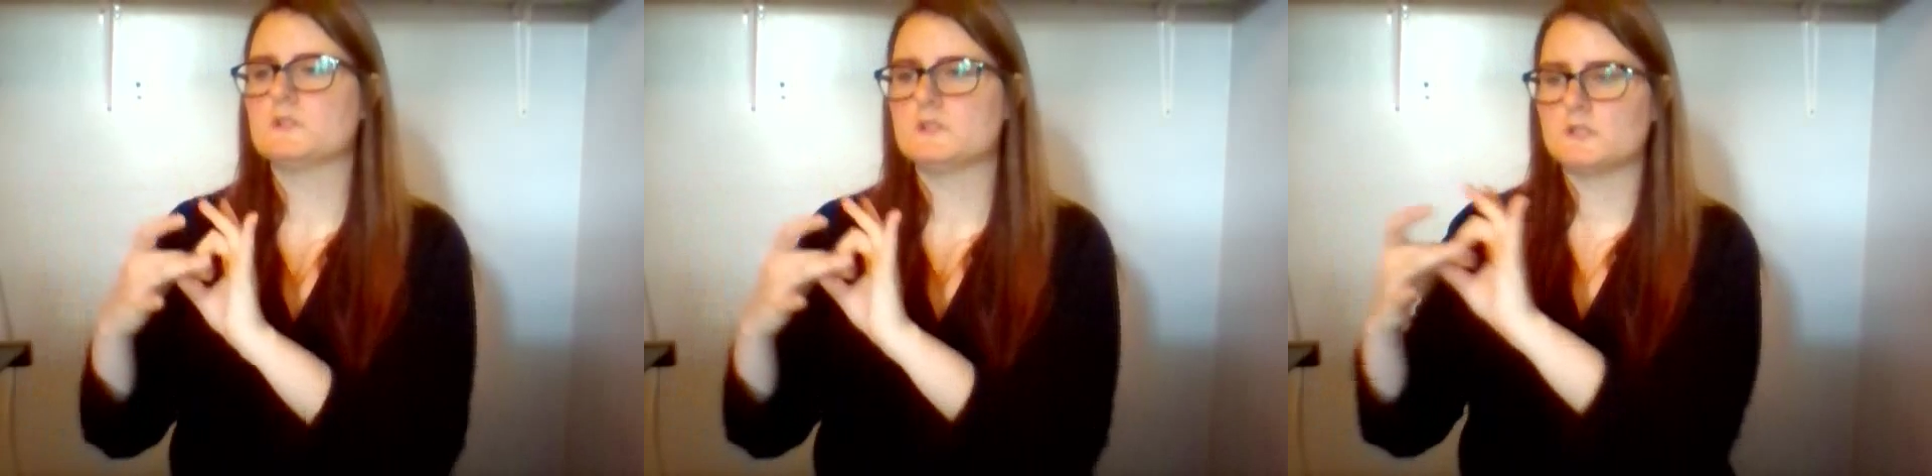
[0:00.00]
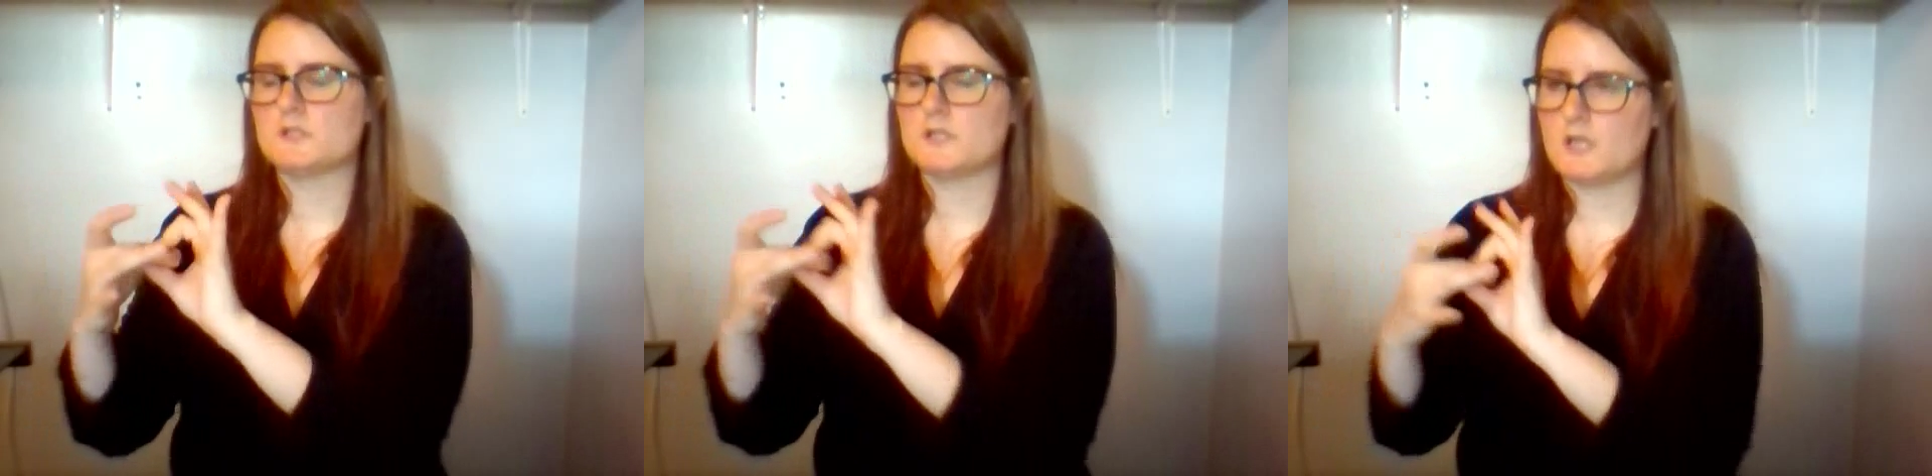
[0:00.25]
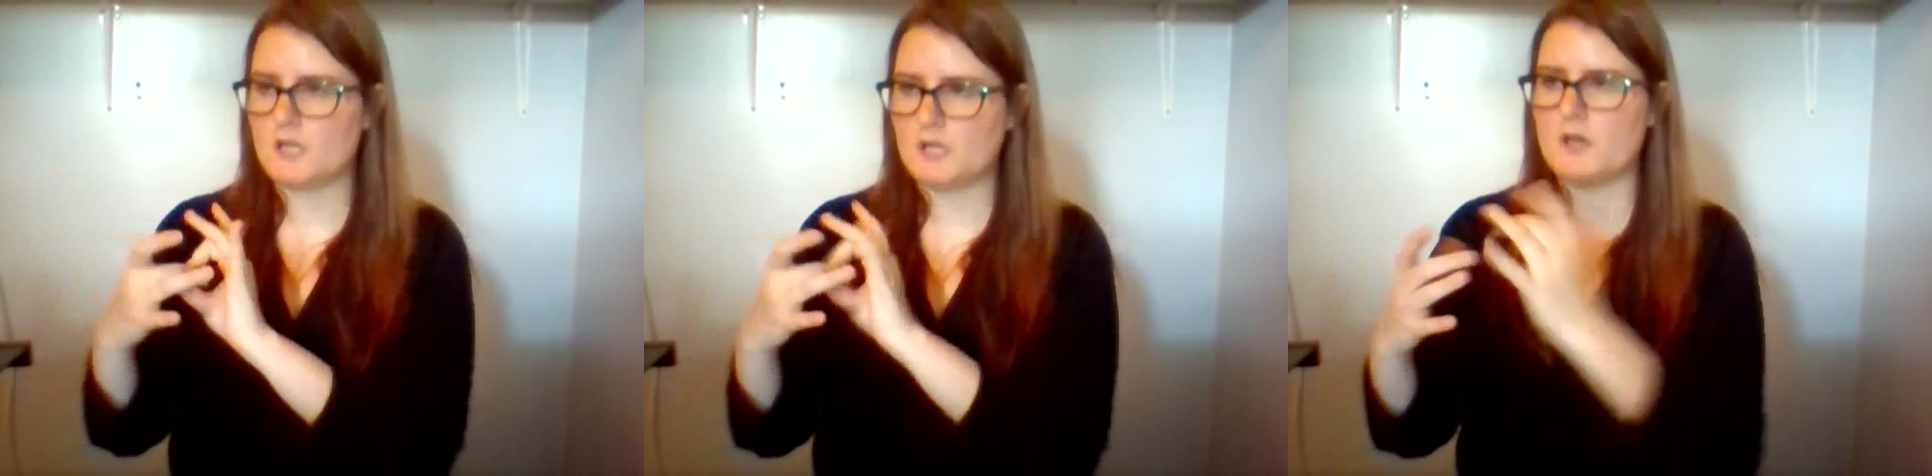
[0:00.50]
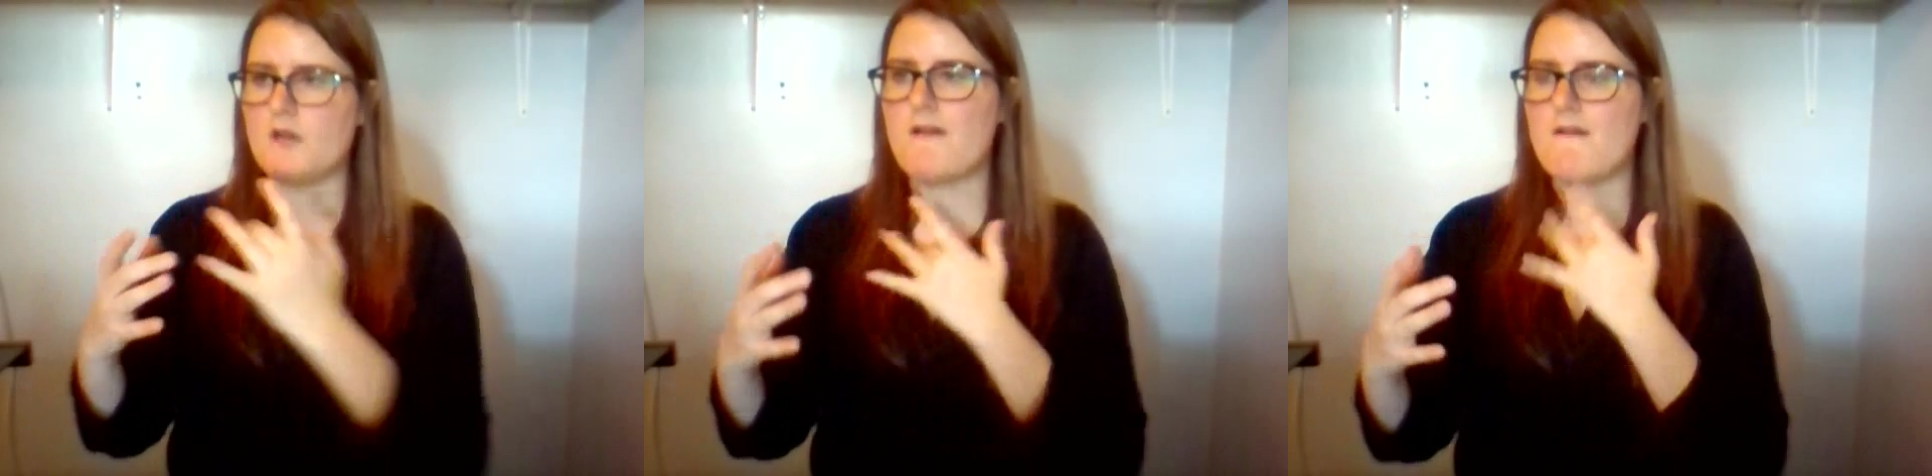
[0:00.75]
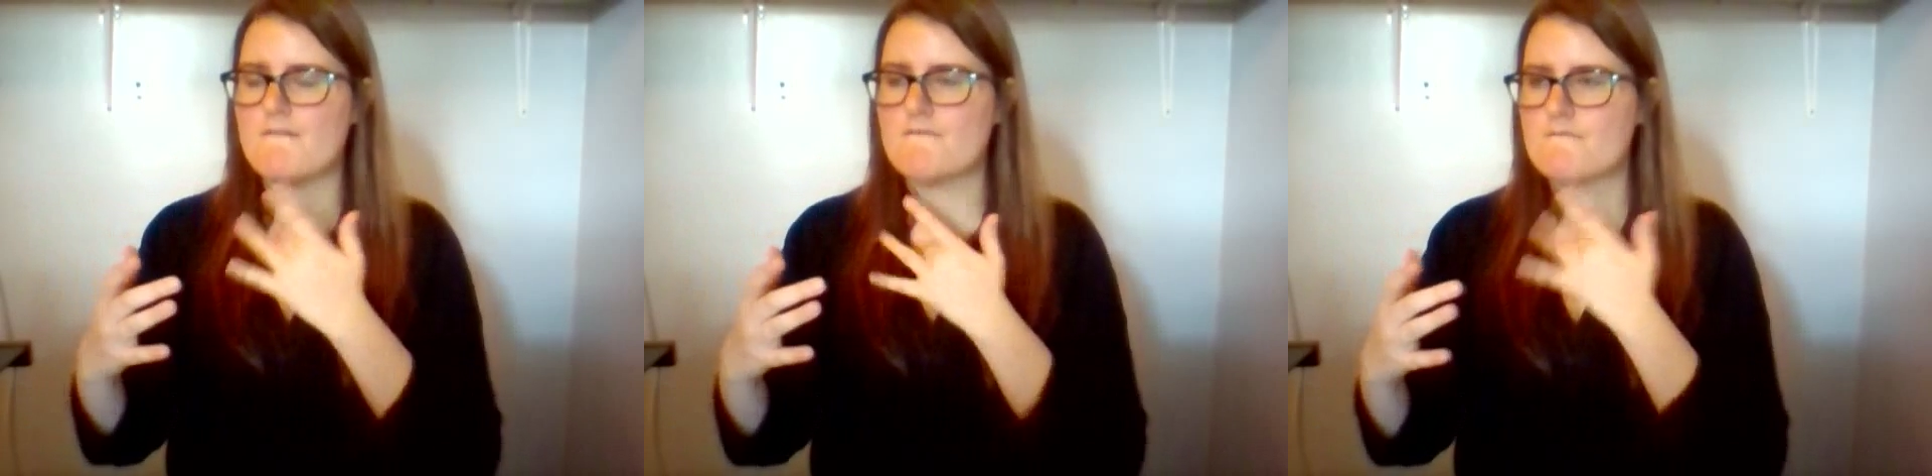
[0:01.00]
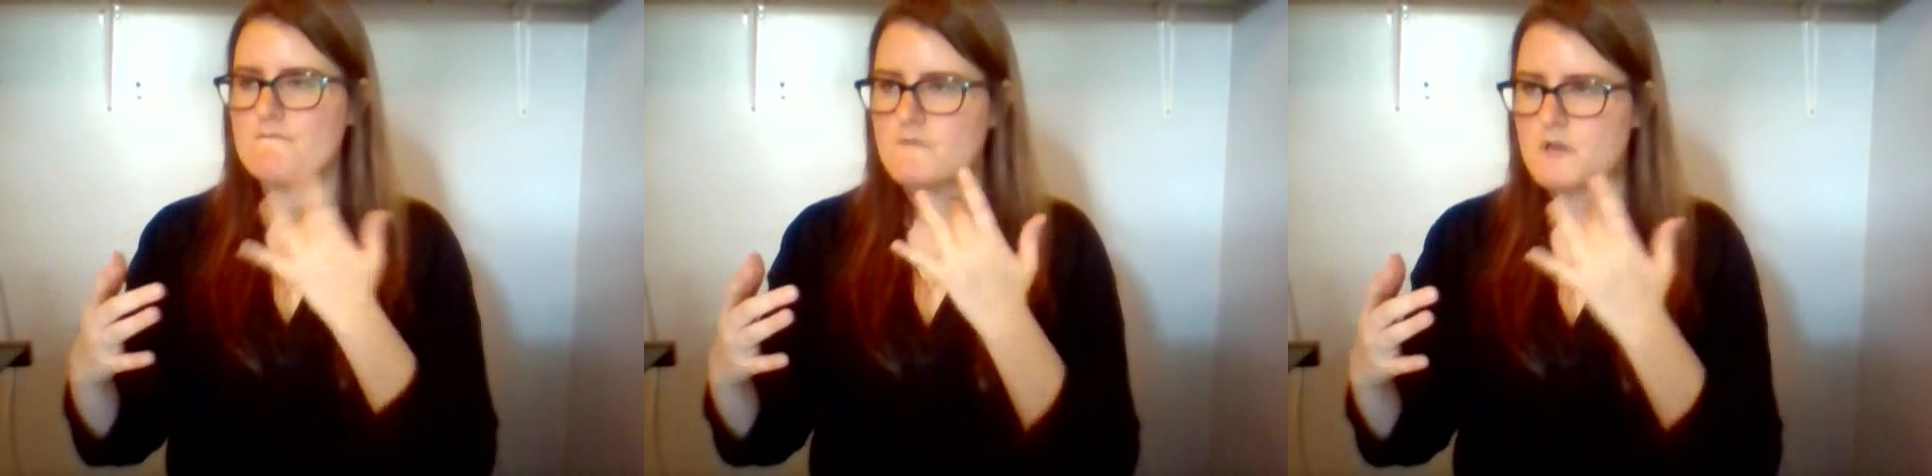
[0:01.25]
married couples who
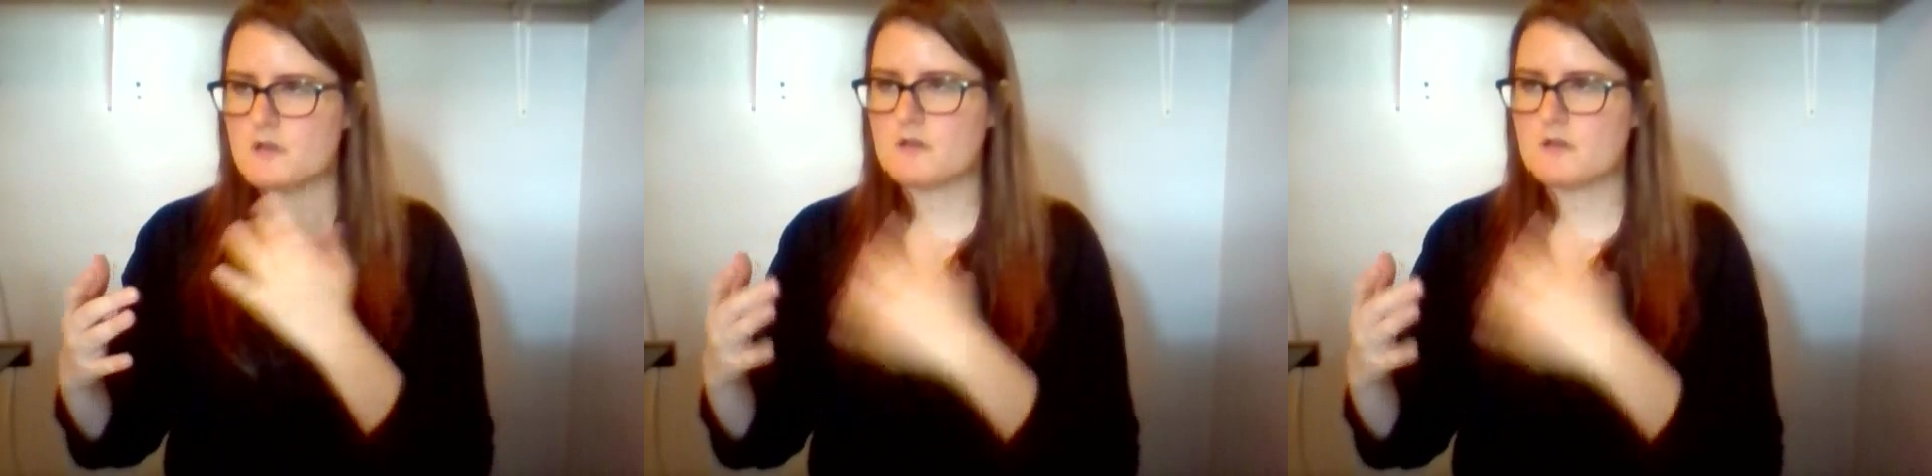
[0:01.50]
have been